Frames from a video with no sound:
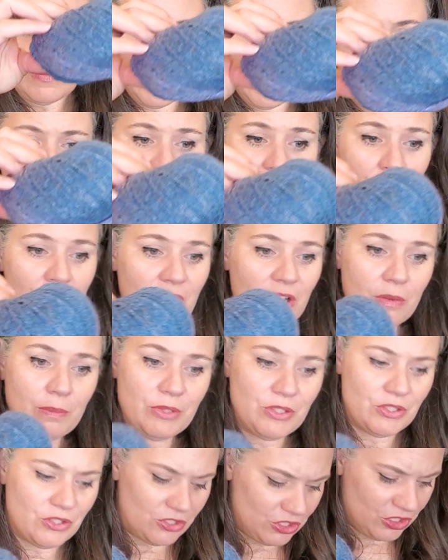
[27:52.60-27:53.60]
And that one
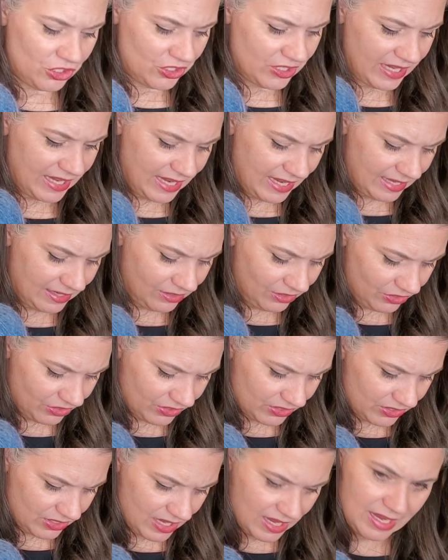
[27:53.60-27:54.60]
almost just again
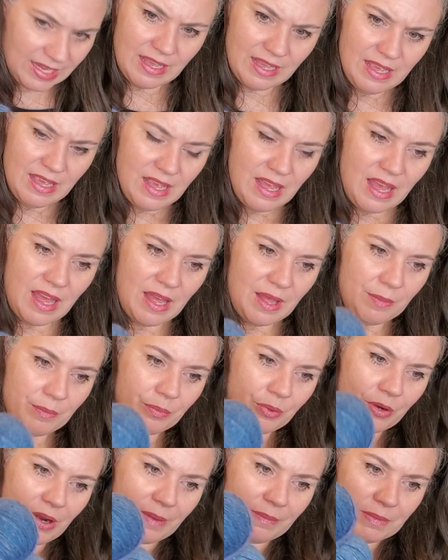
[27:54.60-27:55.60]
looks like
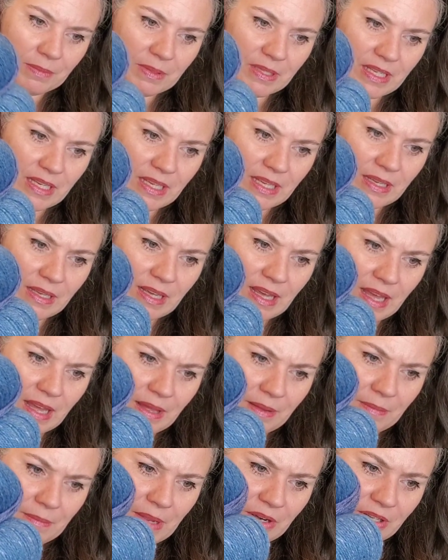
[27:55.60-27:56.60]
probably
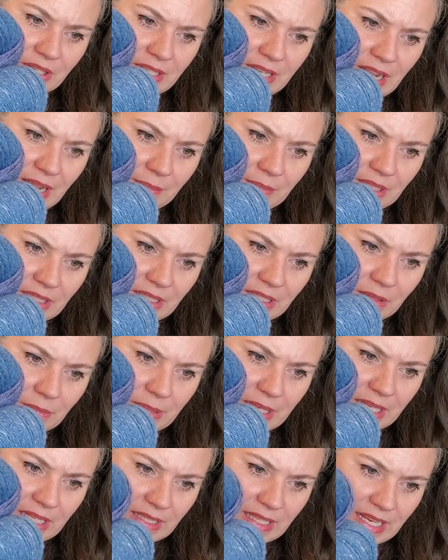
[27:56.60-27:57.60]
maritime, a little
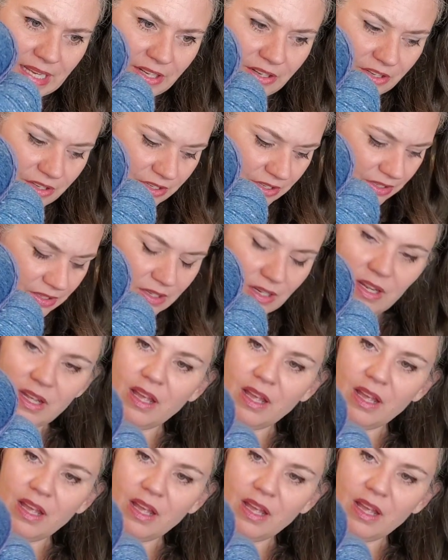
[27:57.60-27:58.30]
bit lighter.